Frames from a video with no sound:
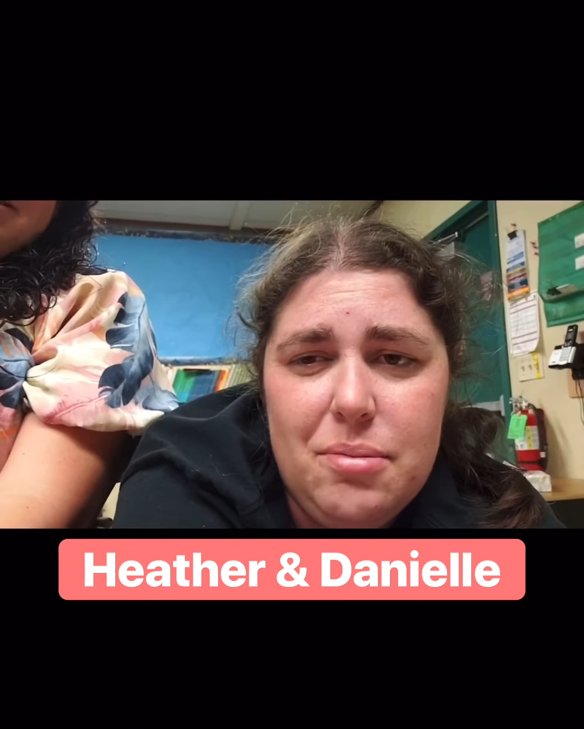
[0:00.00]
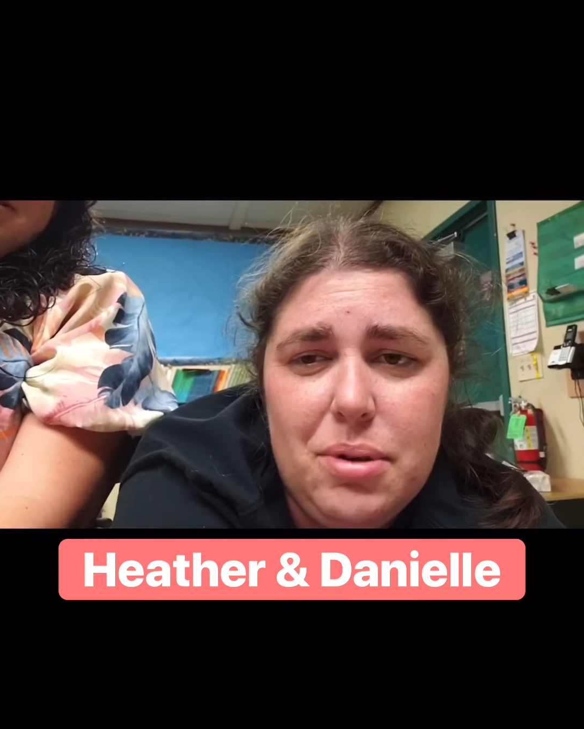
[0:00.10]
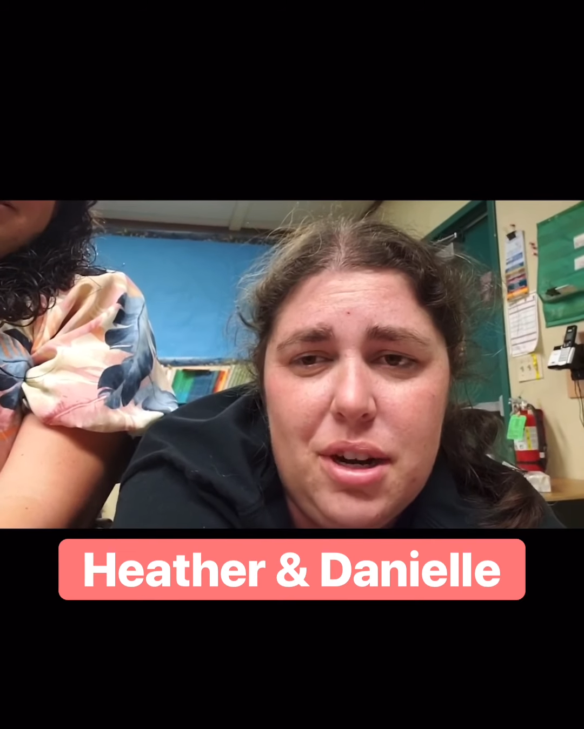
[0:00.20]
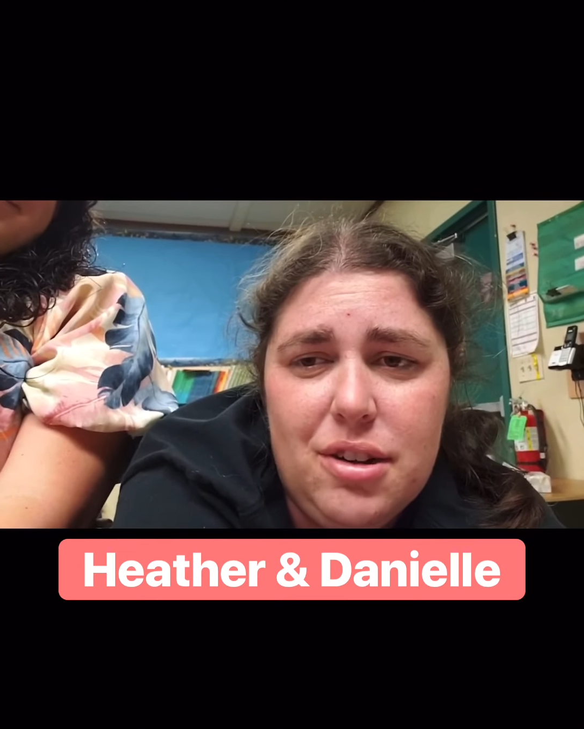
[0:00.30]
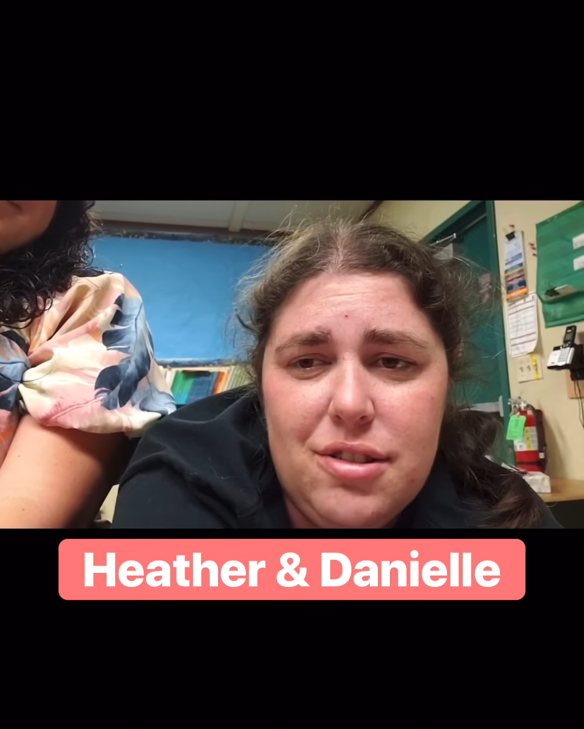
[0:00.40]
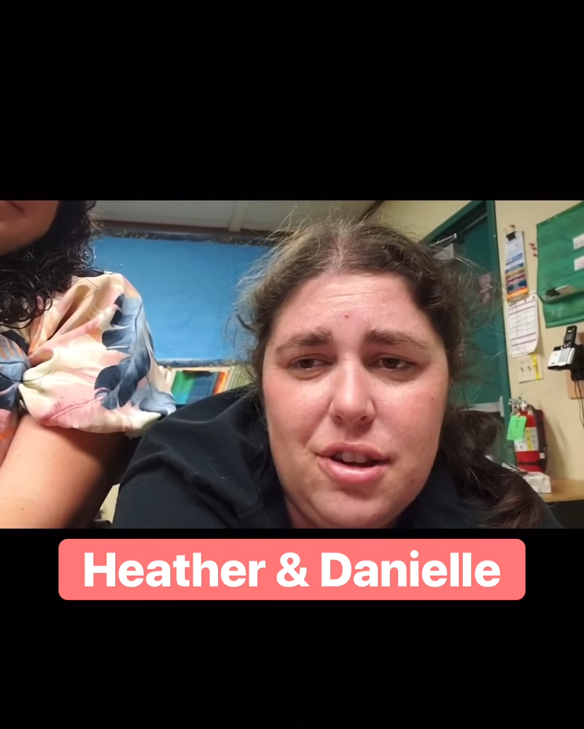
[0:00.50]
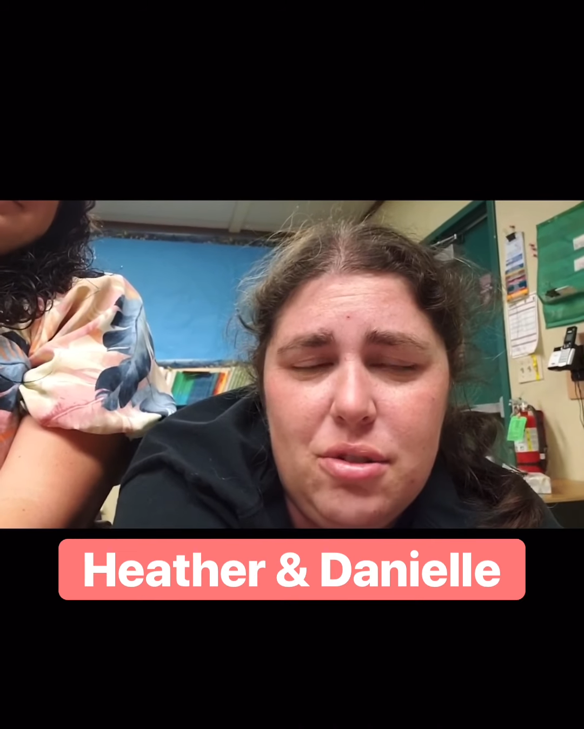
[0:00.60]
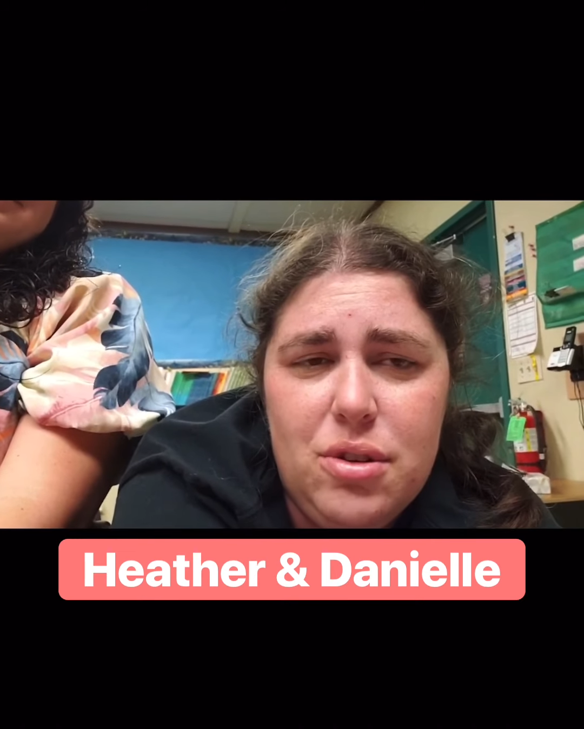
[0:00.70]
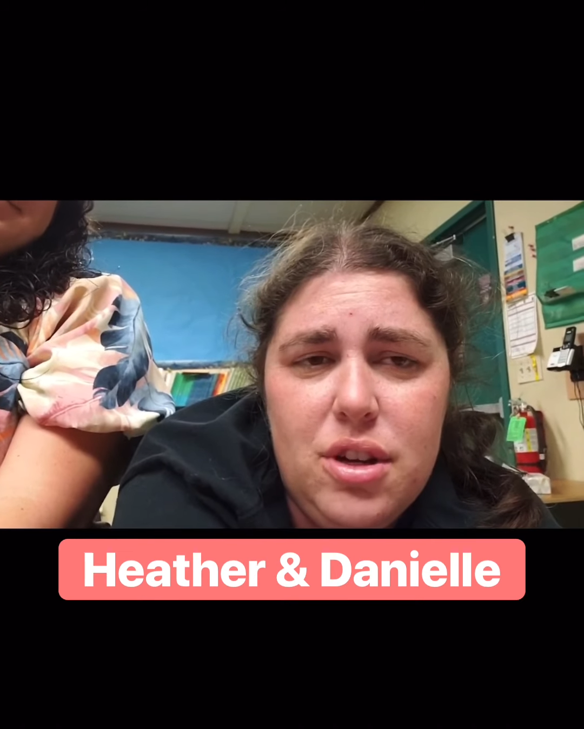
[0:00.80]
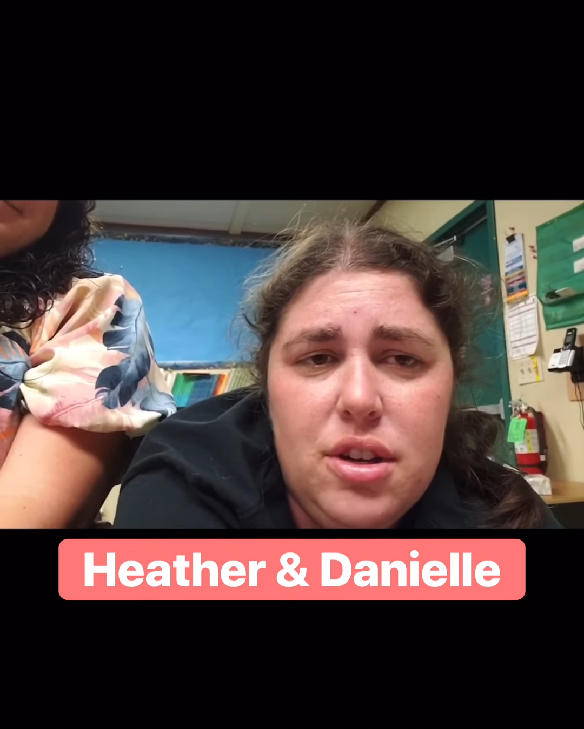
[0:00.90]
But also,
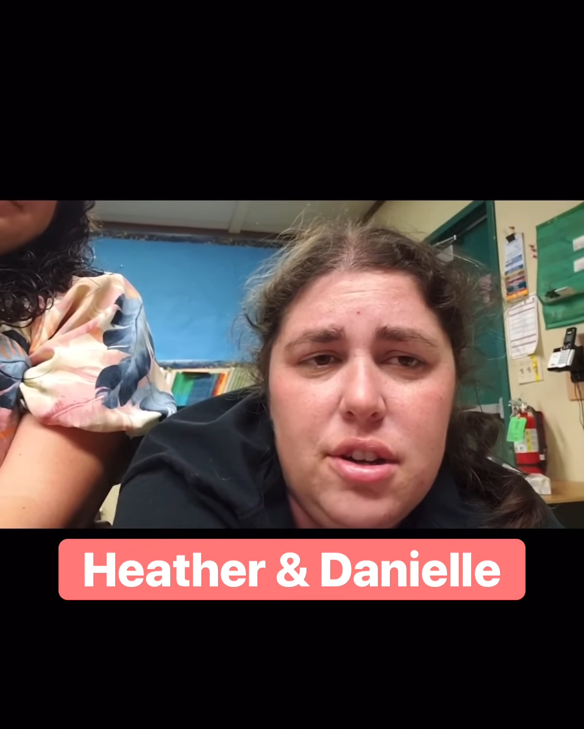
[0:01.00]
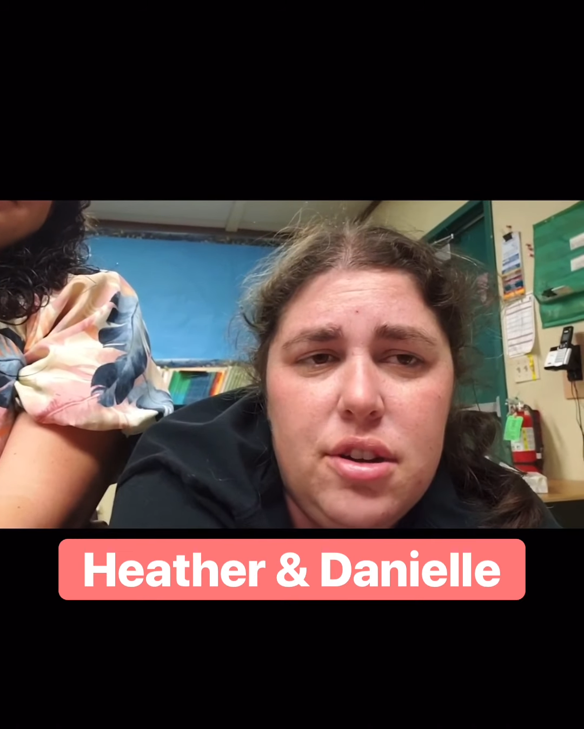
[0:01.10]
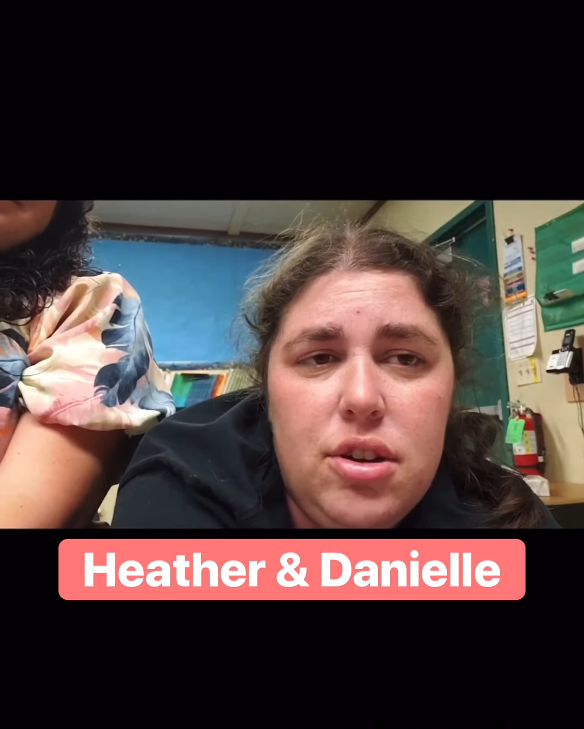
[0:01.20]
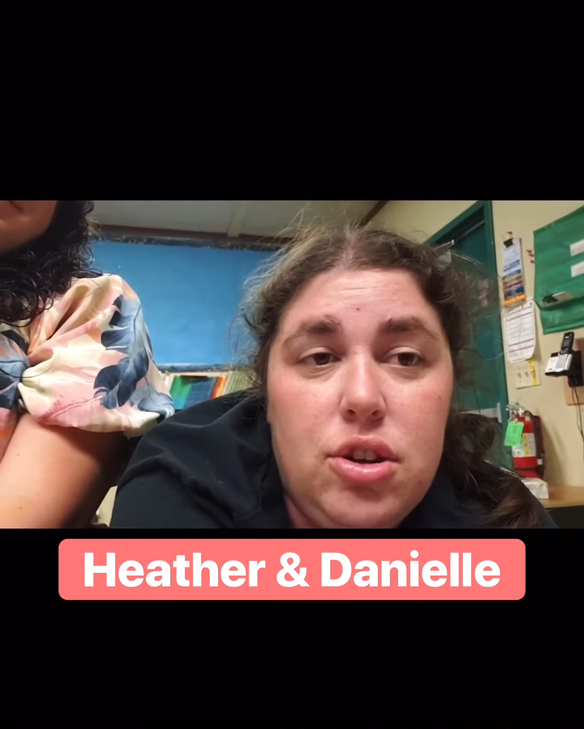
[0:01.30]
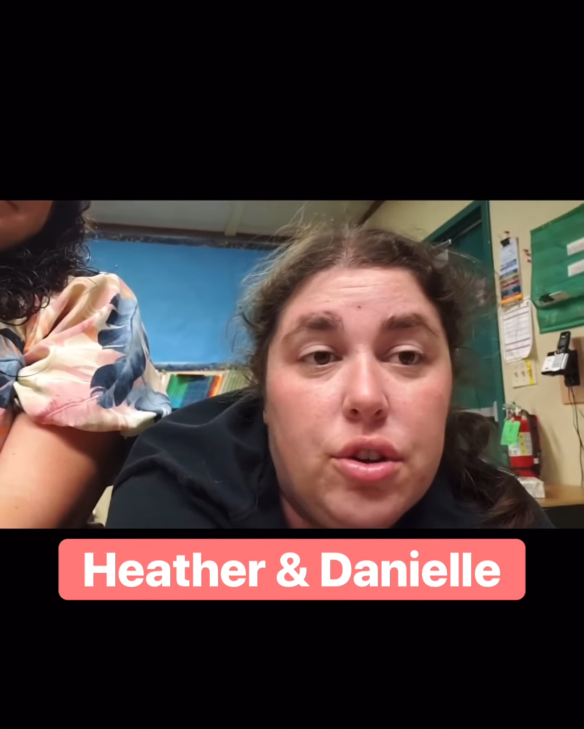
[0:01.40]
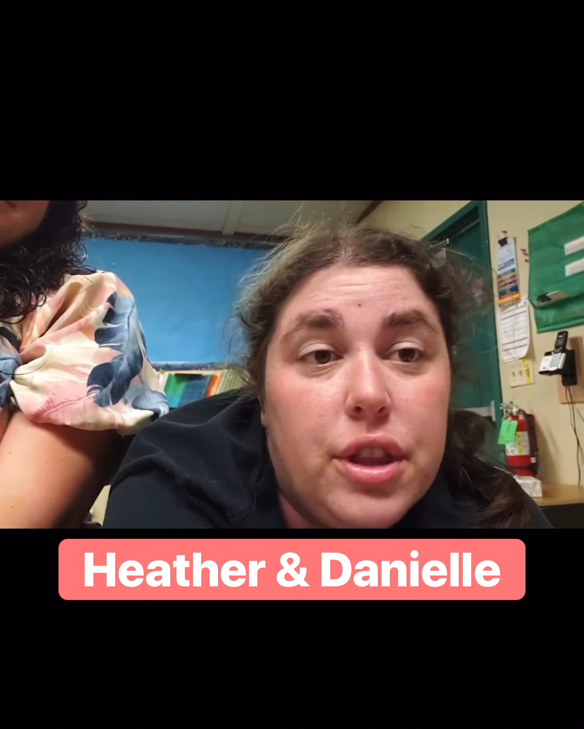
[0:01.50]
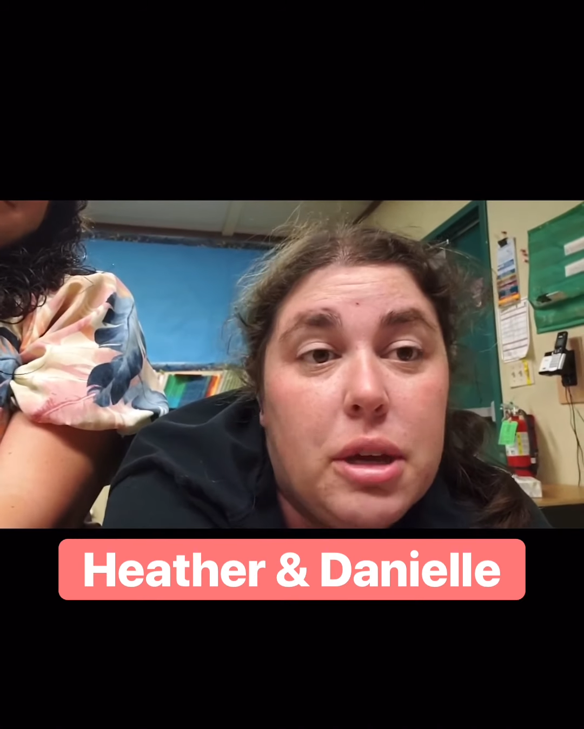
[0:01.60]
don't think